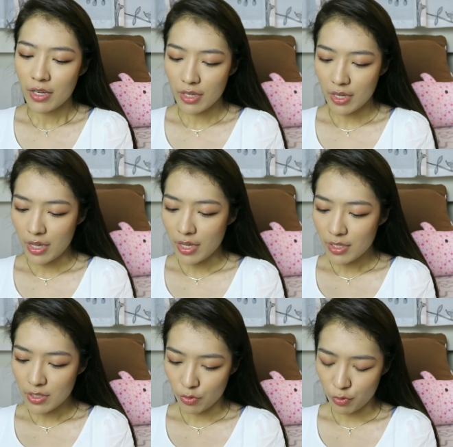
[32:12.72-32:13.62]
Okay,
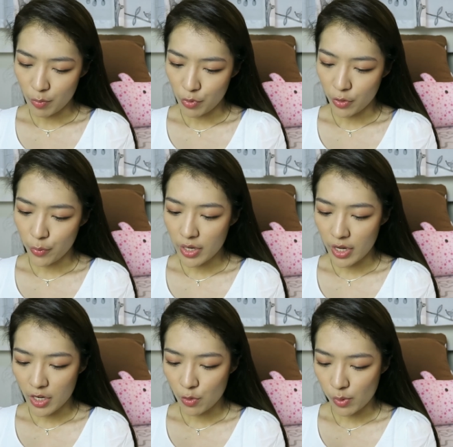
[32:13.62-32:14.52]
so we are going
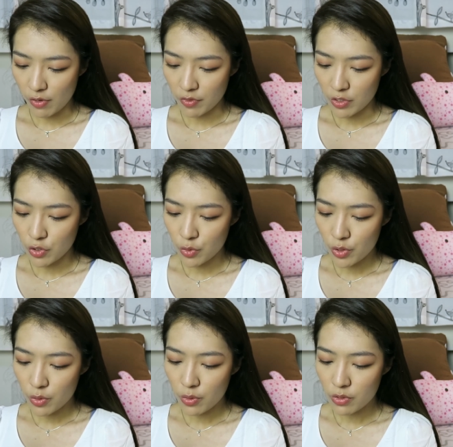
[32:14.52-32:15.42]
in with the
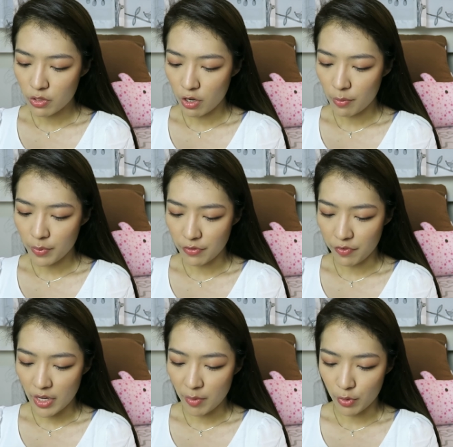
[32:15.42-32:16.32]
Studio Sculpt
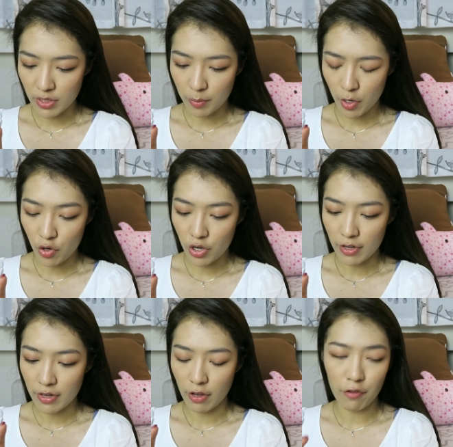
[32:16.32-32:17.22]
Defining Bronzing Powder
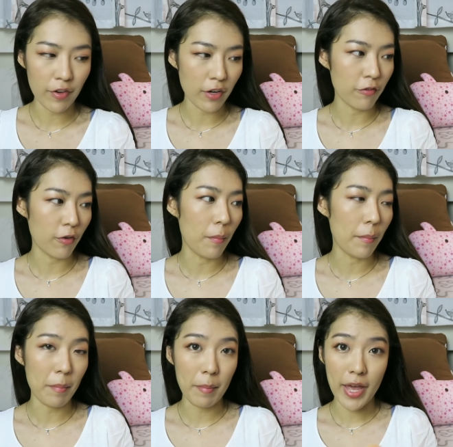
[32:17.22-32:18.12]
in Delphic
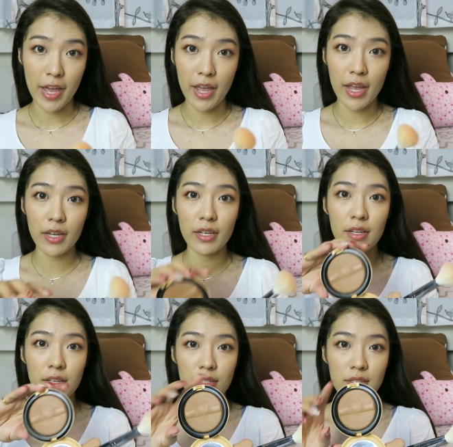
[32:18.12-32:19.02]
from MAC.
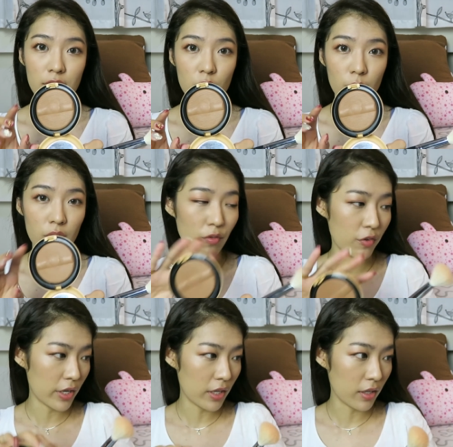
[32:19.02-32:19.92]
It's this one
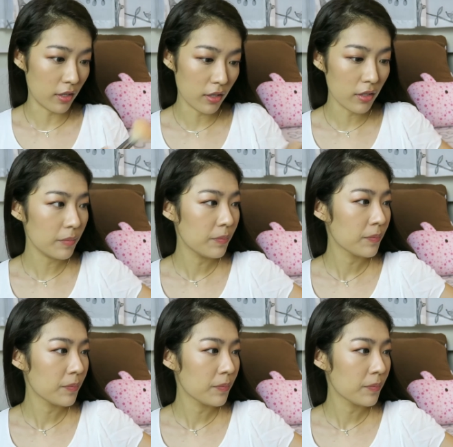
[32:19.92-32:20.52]
over here.